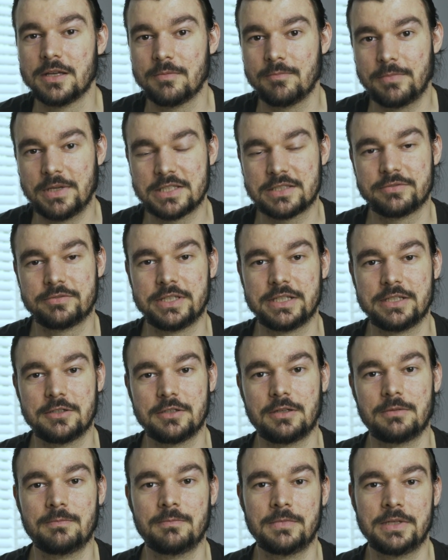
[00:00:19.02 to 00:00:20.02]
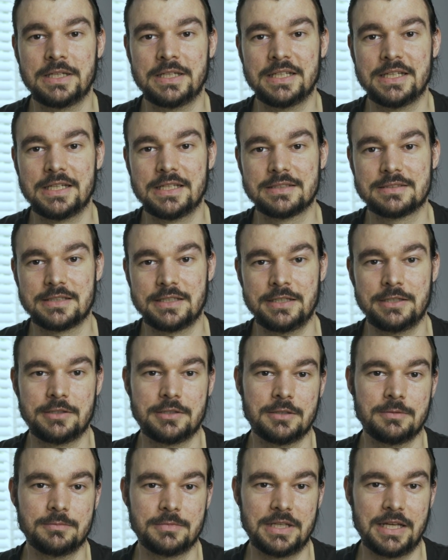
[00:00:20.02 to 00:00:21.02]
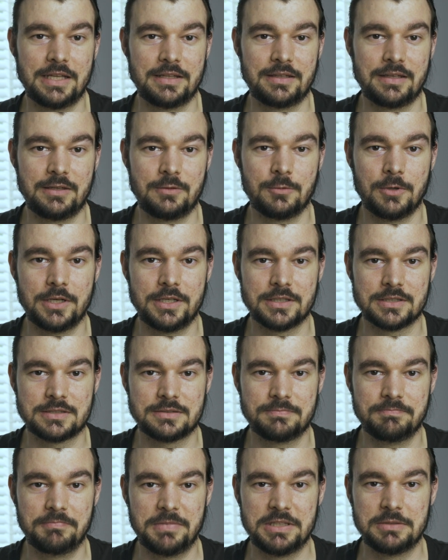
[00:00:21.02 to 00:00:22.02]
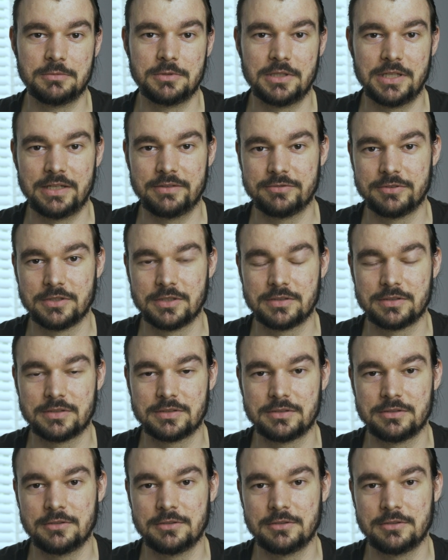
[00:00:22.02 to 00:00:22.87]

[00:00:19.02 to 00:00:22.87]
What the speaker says: Passive income is income that requires minimal effort